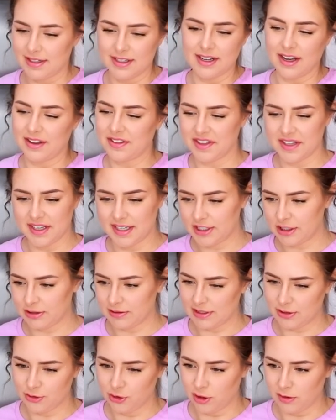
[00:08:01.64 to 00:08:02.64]
nothing I do
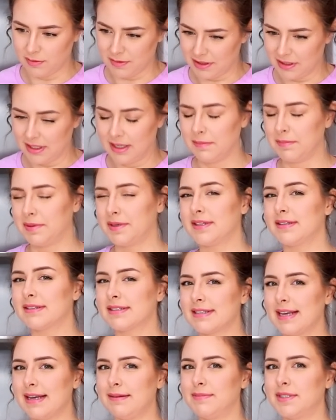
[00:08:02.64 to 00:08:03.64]
is normal, but at the
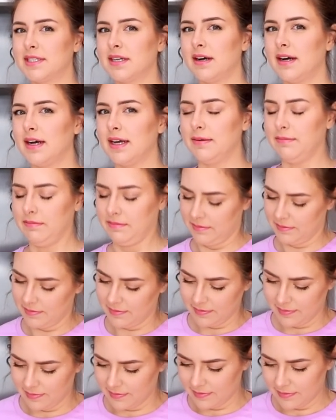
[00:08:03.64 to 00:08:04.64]
same time,
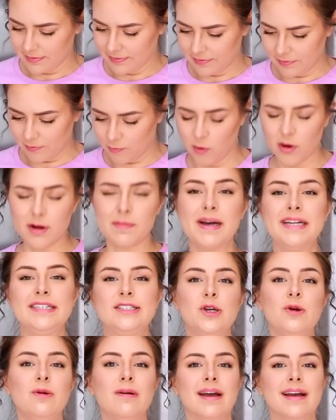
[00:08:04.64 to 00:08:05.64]
what am I
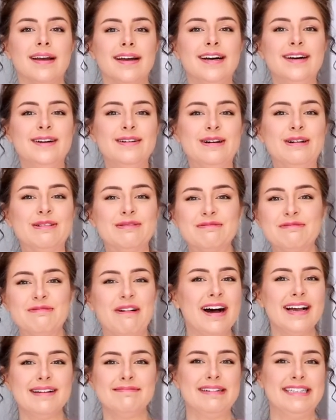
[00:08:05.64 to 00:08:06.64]
doing?
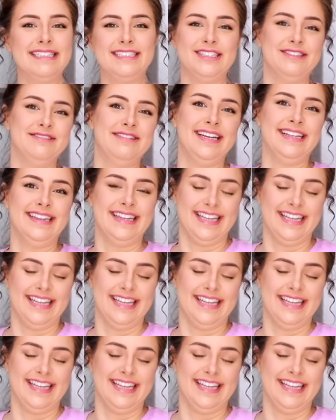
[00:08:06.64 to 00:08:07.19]
Why am I doing